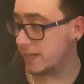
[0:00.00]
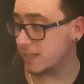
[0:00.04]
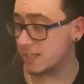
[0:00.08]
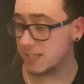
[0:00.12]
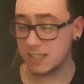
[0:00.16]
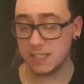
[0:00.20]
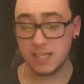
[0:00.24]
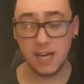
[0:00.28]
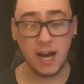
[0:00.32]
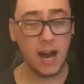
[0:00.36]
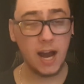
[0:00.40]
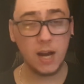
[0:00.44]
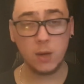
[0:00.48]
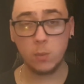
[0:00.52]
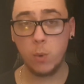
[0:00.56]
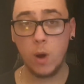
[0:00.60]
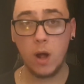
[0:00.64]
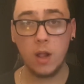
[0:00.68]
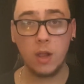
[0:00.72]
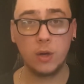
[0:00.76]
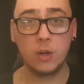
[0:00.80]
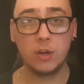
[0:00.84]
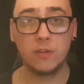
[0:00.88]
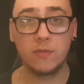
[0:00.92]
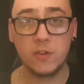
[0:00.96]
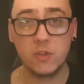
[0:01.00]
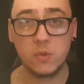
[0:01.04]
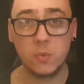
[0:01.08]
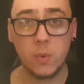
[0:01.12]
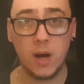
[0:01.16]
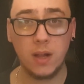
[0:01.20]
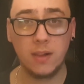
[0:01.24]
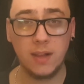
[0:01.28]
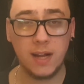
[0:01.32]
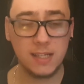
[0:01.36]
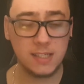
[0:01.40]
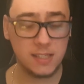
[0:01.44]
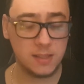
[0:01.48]
It started well enough as
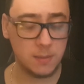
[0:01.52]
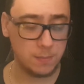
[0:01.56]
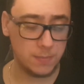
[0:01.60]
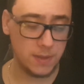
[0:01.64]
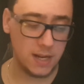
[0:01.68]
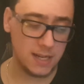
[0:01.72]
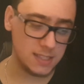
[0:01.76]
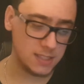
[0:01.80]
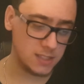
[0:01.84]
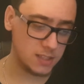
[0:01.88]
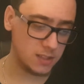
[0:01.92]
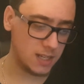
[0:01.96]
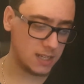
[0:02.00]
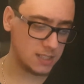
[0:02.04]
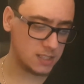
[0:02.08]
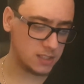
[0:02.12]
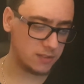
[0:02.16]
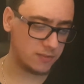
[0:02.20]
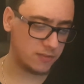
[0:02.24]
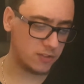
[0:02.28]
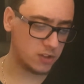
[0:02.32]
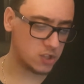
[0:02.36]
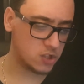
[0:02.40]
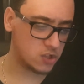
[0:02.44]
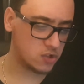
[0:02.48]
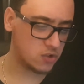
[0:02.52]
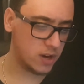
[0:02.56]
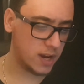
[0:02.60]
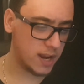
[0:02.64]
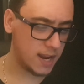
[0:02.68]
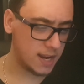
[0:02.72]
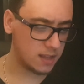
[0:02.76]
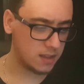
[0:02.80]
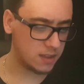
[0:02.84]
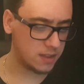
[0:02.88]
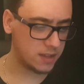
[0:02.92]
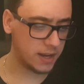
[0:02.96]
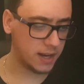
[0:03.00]
well. That's the
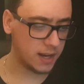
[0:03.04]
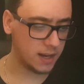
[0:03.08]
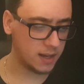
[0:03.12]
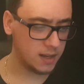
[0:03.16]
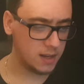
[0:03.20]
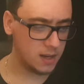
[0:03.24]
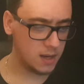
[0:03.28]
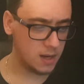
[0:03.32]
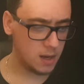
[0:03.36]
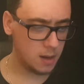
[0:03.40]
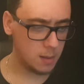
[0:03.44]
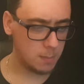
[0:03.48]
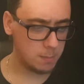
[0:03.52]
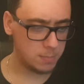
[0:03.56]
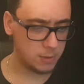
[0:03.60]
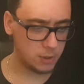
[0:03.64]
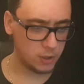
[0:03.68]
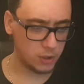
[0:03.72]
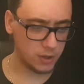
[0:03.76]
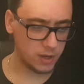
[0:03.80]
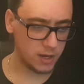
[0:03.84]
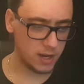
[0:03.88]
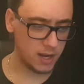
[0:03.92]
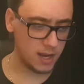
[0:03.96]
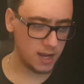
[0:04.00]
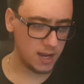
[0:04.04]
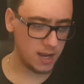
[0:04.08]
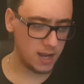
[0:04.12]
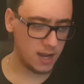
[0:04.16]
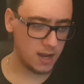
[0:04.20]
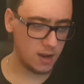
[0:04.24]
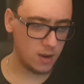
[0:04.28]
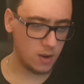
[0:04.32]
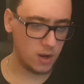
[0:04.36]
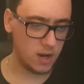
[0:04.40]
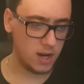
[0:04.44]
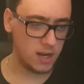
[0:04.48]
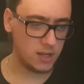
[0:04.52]
frustrating thing, but
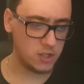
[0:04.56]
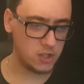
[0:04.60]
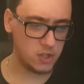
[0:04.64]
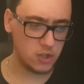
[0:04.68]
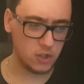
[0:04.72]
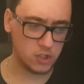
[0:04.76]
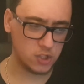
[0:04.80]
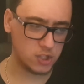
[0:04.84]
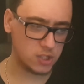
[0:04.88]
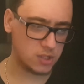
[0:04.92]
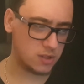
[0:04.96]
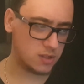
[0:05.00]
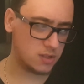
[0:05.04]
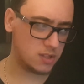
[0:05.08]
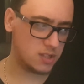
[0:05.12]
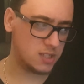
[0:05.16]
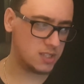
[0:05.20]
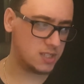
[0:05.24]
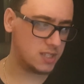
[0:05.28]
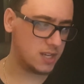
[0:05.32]
it just